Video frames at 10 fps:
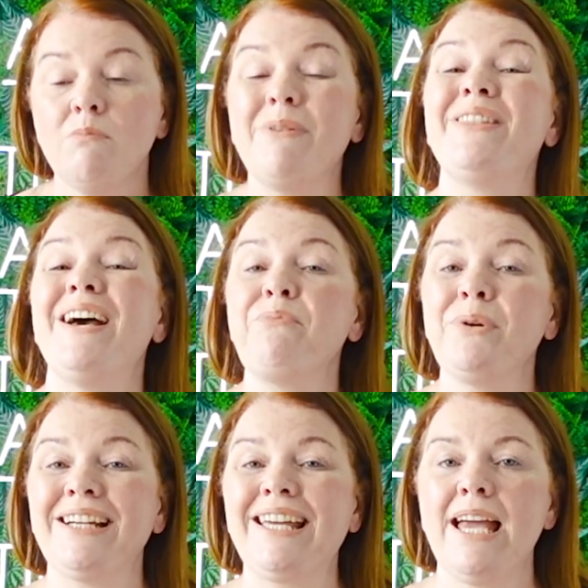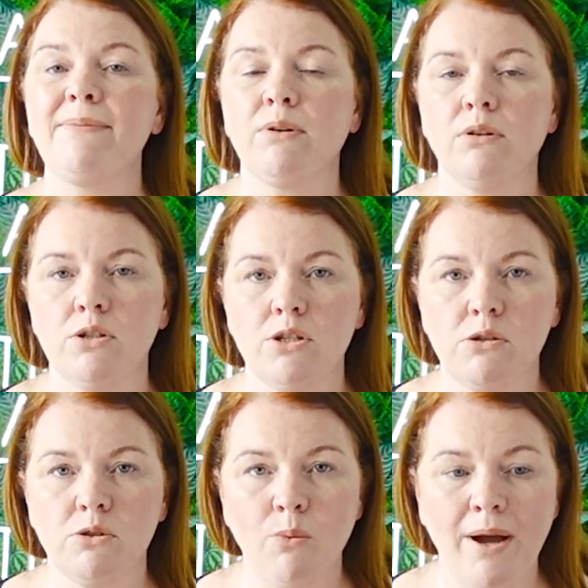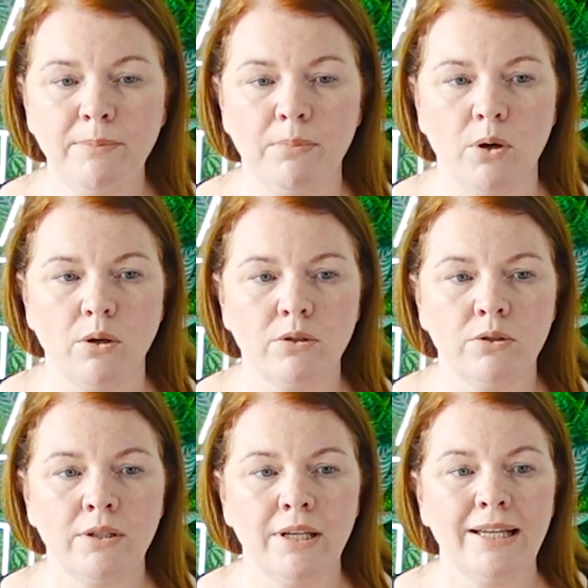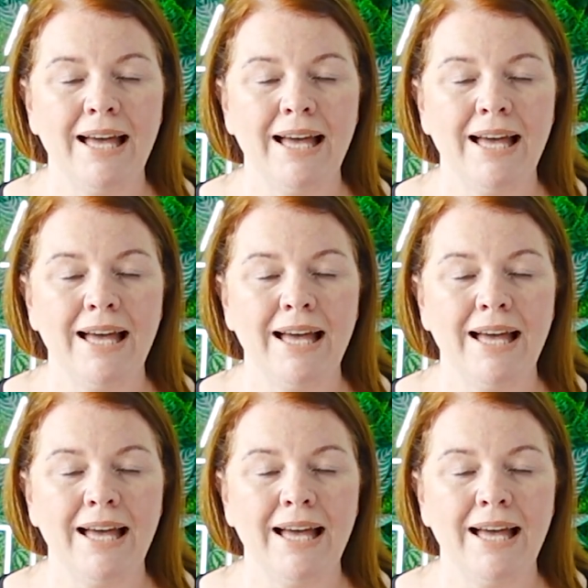But then when I came across swag books,